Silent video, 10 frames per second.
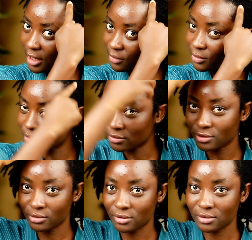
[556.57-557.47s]
I don't want
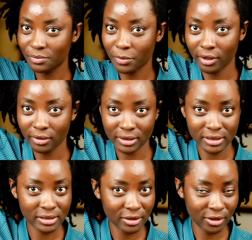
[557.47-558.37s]
to spoil
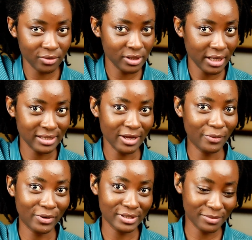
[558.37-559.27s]
this cute
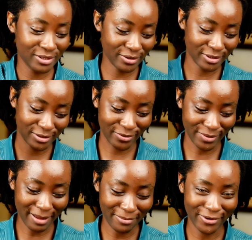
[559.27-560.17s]
hairstyle because
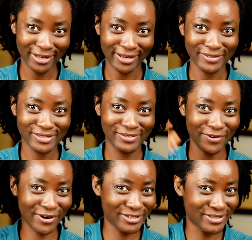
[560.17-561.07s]
I'm going out
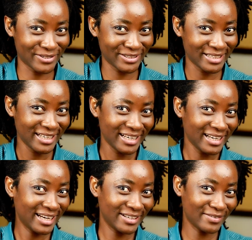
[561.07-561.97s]
very soon.
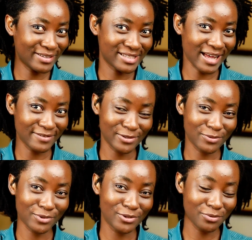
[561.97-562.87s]
I don't want to have to
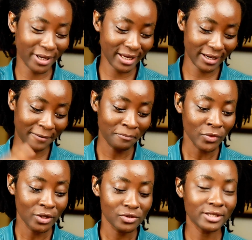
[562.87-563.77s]
redo my hair.
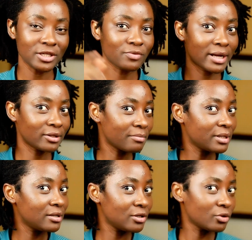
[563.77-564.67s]
So I just
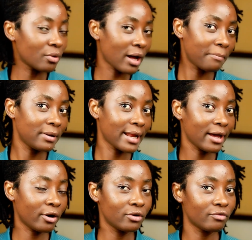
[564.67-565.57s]
randomly, you know,
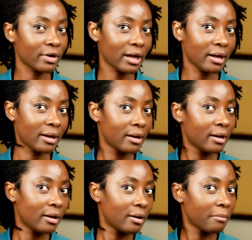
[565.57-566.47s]
apply all over
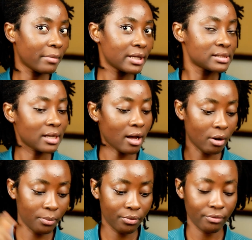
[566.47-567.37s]
my
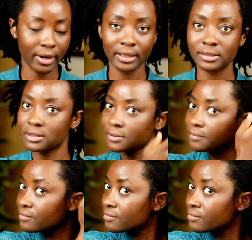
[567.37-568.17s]
scalp, right?